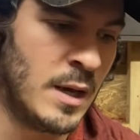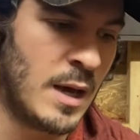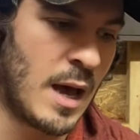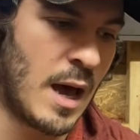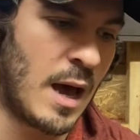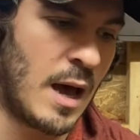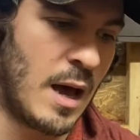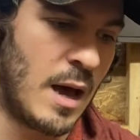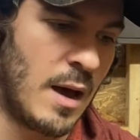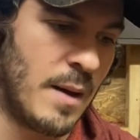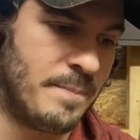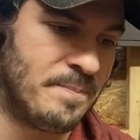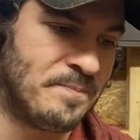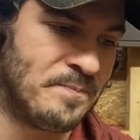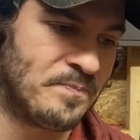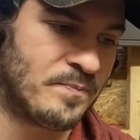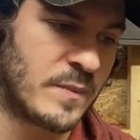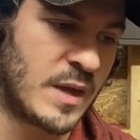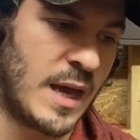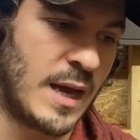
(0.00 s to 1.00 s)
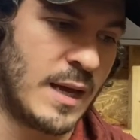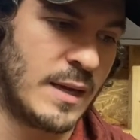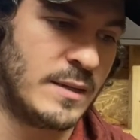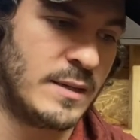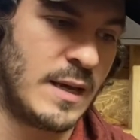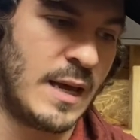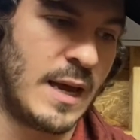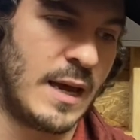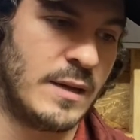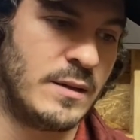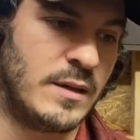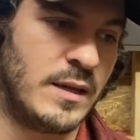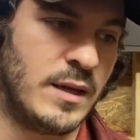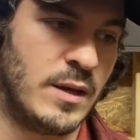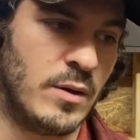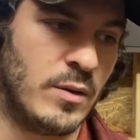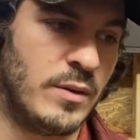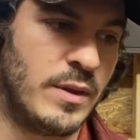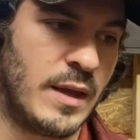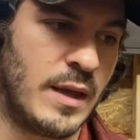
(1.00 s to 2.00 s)
And
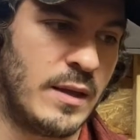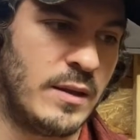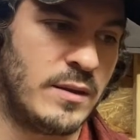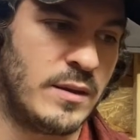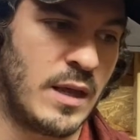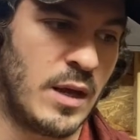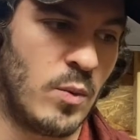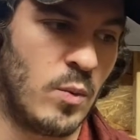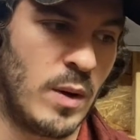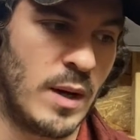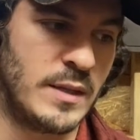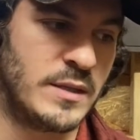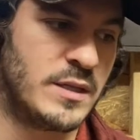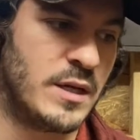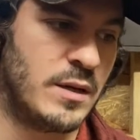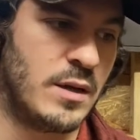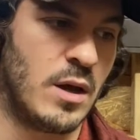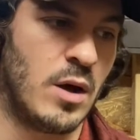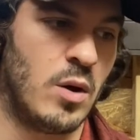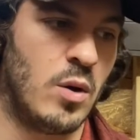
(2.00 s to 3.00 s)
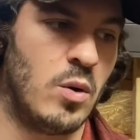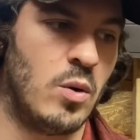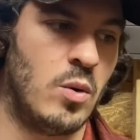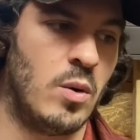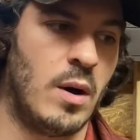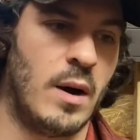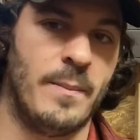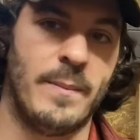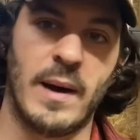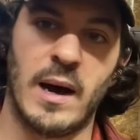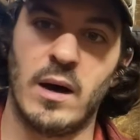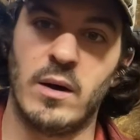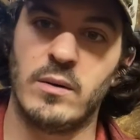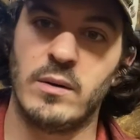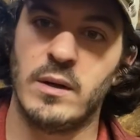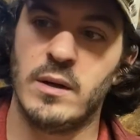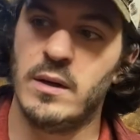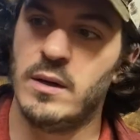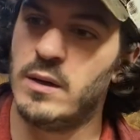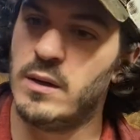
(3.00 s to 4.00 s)
they want to know about